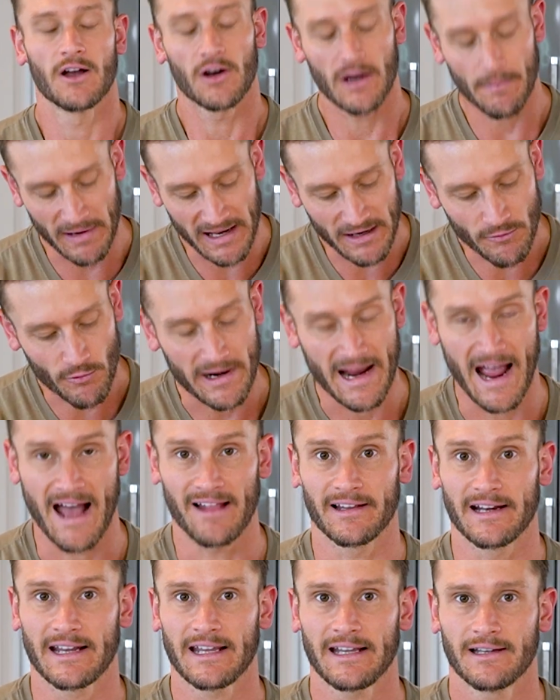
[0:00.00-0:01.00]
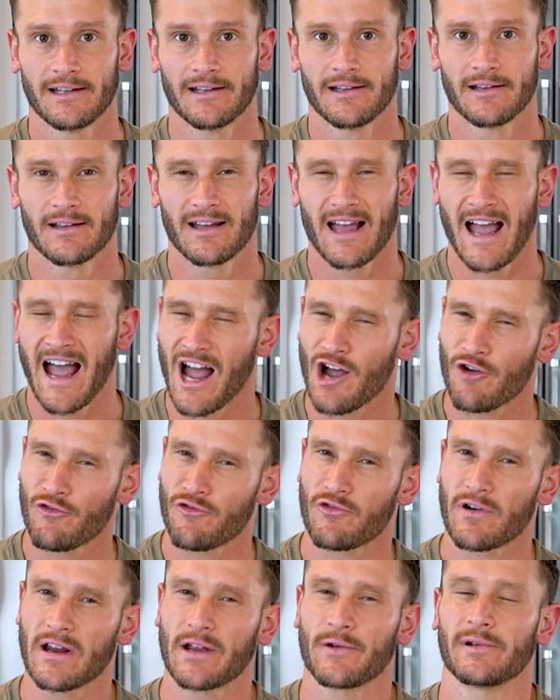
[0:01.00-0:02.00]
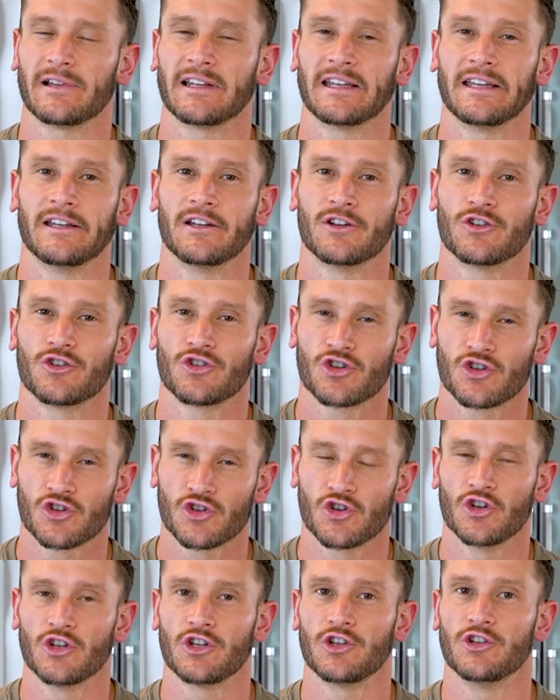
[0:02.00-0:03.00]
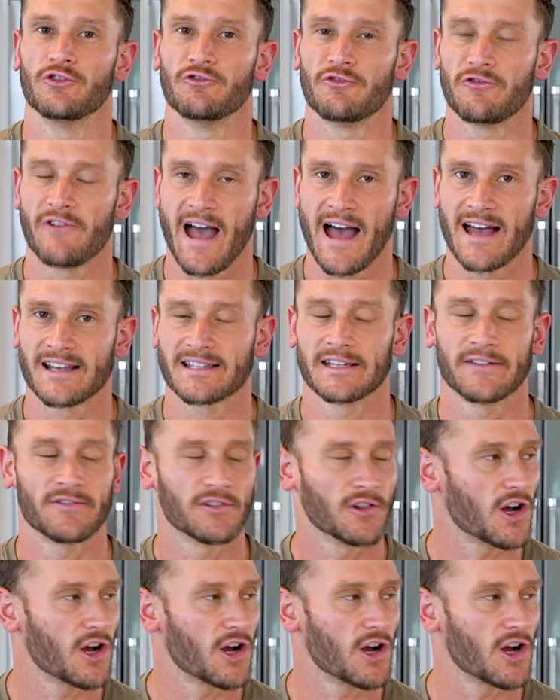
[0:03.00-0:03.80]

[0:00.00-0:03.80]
Okay, but in reality, how frequently should you fast if